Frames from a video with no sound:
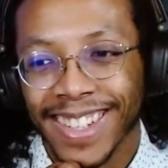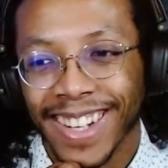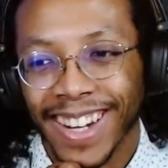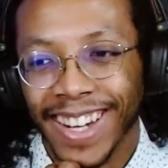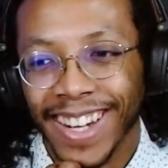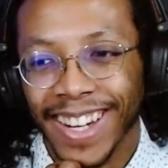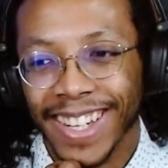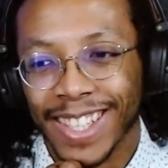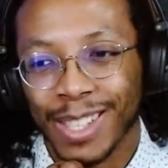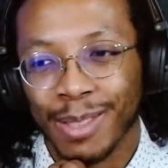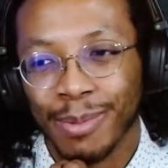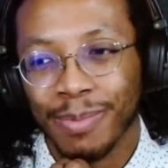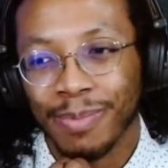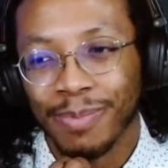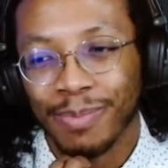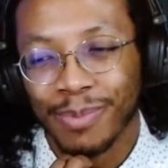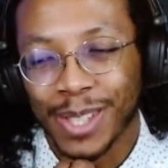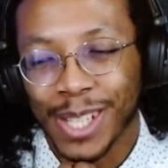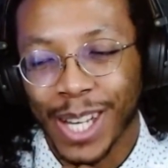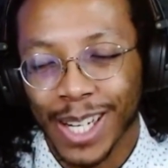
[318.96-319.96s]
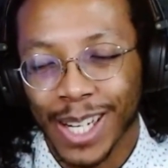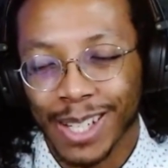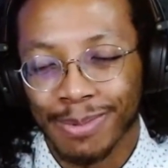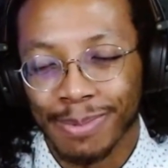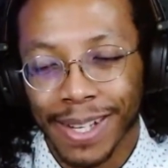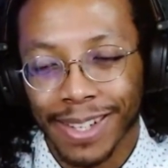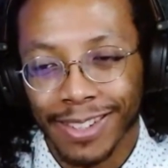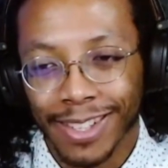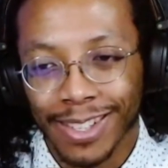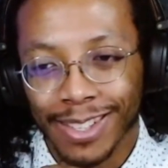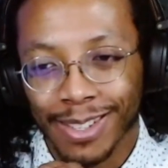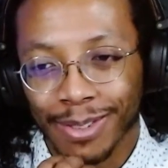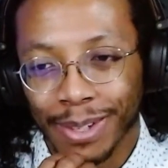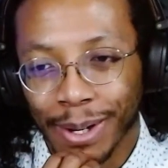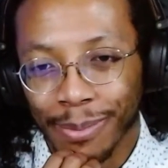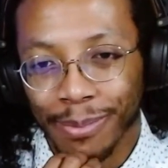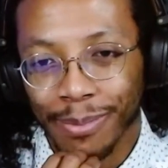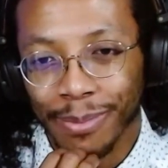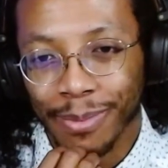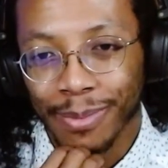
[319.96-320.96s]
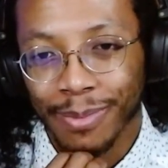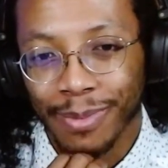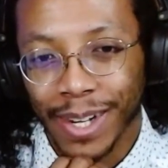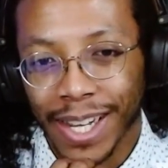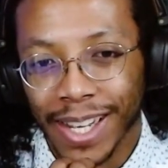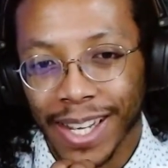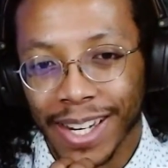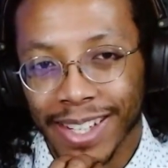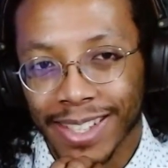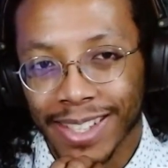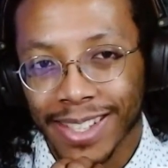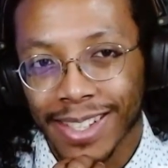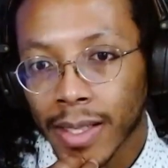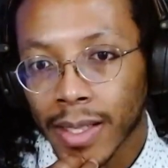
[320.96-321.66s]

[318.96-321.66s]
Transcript: I can expect this from Violet.